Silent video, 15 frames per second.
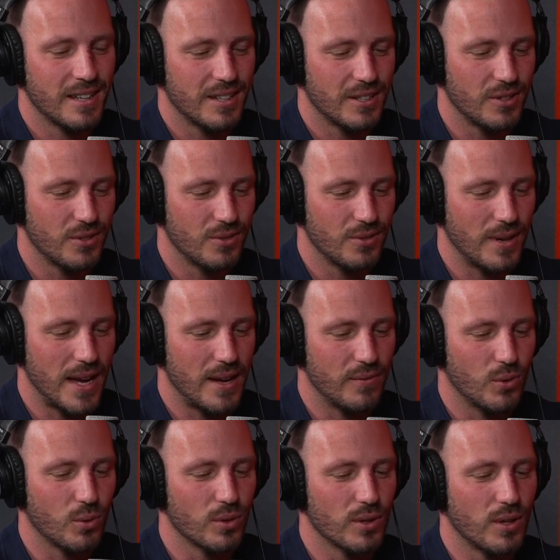you have
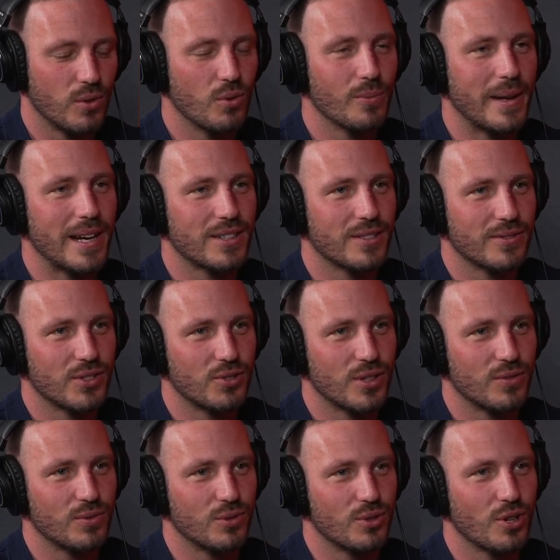all the hallmarks of a
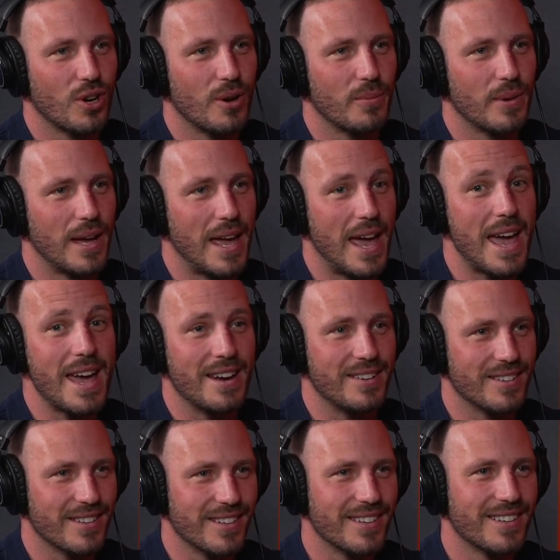stressful job
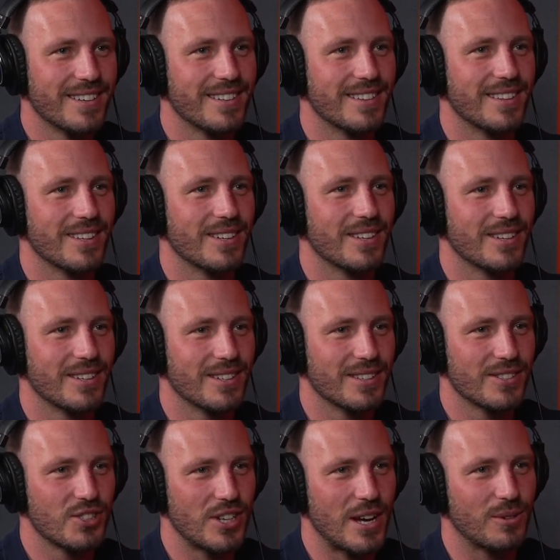and the
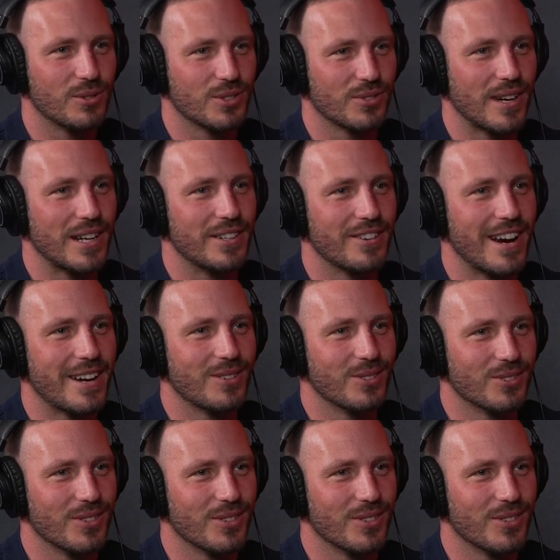shackles around your ankles,